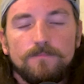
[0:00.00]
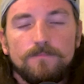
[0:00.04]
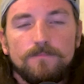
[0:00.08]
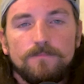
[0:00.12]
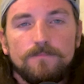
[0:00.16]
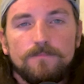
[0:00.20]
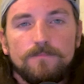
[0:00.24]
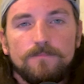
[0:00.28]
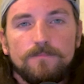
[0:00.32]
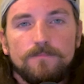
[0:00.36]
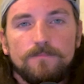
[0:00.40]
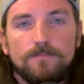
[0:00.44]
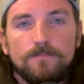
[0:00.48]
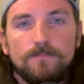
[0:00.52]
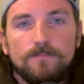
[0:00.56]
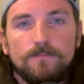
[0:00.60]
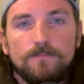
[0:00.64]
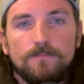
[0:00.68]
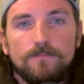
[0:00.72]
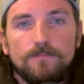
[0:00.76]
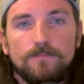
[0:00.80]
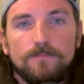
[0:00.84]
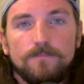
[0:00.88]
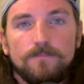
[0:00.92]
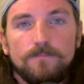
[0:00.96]

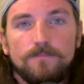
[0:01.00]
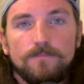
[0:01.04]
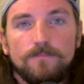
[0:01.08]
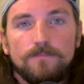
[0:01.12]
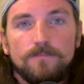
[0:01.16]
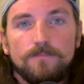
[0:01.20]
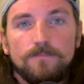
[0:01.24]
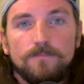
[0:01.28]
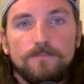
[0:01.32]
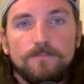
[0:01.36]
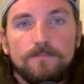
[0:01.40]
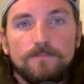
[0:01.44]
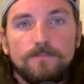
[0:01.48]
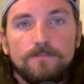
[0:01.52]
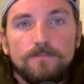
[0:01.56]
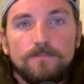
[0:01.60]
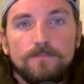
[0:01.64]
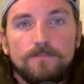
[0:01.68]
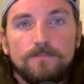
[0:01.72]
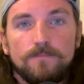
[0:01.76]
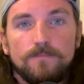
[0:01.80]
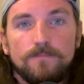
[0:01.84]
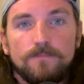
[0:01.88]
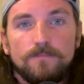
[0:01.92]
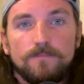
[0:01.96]

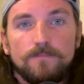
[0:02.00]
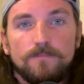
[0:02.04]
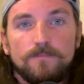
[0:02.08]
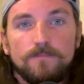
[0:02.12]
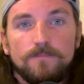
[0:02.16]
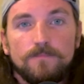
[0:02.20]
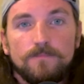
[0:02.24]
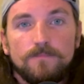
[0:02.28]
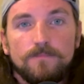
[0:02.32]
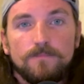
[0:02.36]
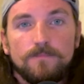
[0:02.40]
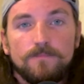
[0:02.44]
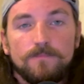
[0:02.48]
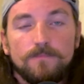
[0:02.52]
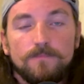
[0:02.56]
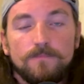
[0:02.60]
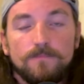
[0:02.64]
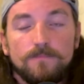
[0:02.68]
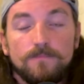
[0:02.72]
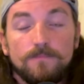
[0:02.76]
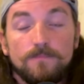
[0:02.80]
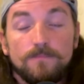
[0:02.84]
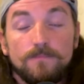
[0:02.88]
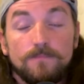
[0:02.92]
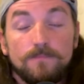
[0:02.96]

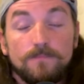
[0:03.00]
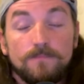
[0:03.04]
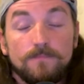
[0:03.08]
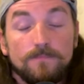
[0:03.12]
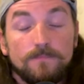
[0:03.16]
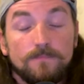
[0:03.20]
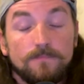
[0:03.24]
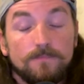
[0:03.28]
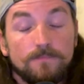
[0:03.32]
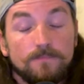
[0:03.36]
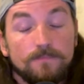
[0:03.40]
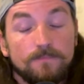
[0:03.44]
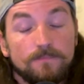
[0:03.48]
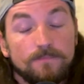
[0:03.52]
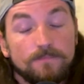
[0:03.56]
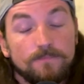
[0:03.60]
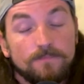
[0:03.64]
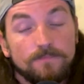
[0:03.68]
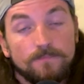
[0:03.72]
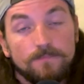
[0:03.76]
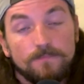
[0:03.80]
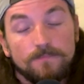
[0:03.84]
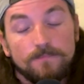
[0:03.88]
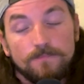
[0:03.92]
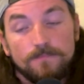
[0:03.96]

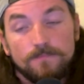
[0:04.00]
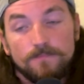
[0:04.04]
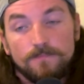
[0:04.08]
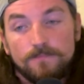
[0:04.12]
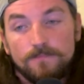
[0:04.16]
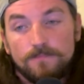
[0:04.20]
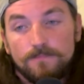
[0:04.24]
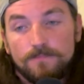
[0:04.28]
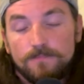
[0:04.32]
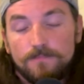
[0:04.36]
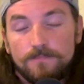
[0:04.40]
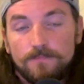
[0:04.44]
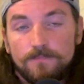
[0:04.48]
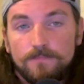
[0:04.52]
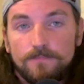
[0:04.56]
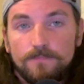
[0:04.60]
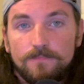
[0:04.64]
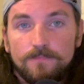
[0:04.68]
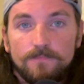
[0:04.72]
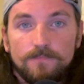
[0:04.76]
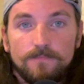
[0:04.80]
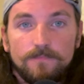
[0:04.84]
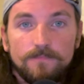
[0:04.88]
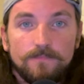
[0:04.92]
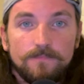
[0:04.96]

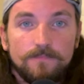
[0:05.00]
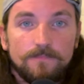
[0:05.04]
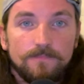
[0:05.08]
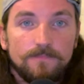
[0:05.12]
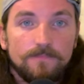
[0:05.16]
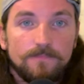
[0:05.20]
No words are spoken by the person on screen.